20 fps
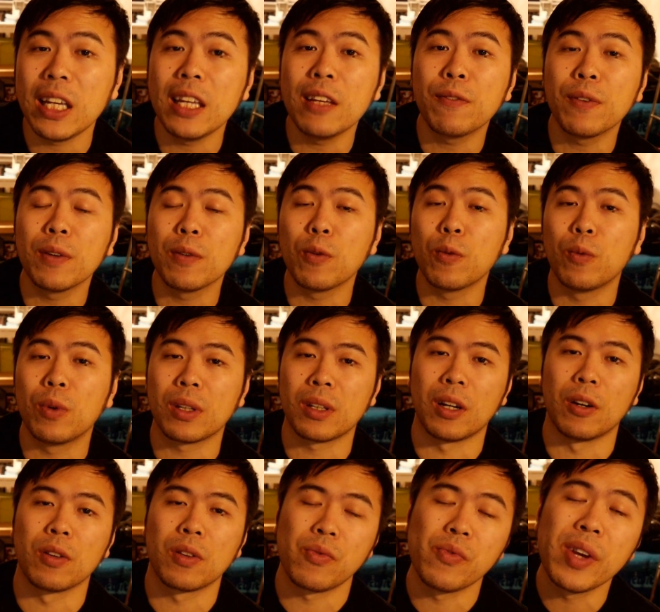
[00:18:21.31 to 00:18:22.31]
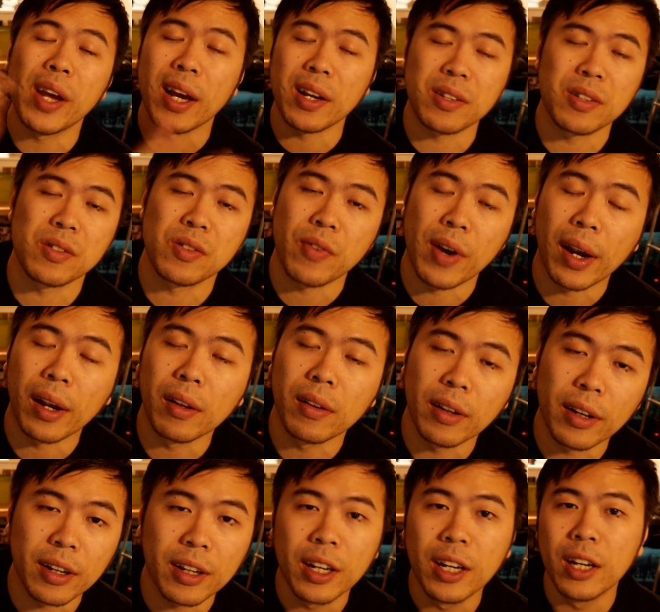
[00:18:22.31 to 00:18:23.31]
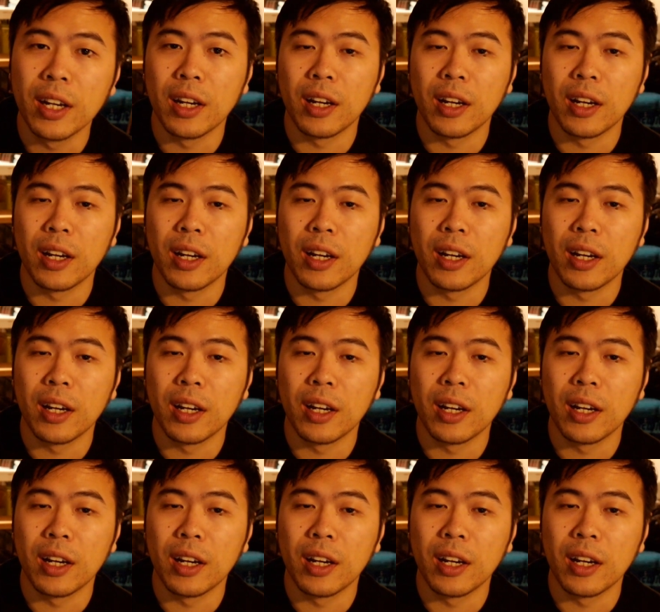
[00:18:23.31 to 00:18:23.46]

even without 3-axis Dragon Link,